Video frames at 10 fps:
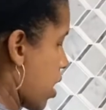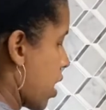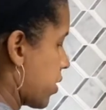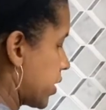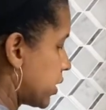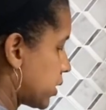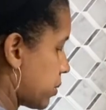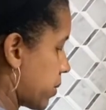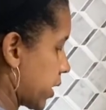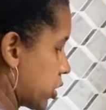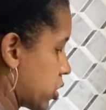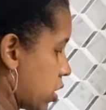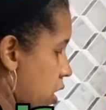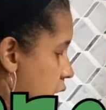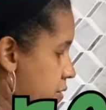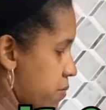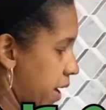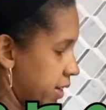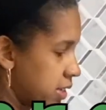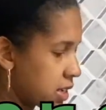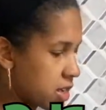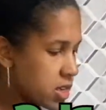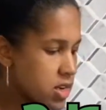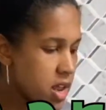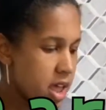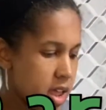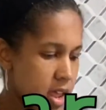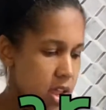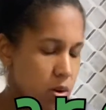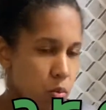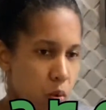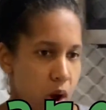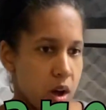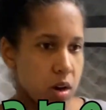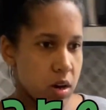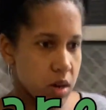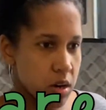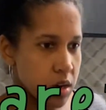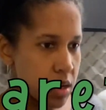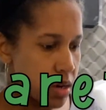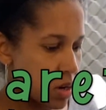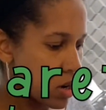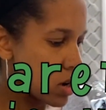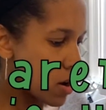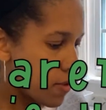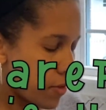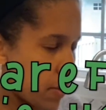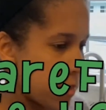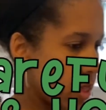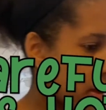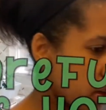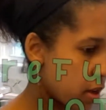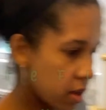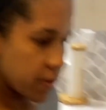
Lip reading: this mixture of pectin and water from the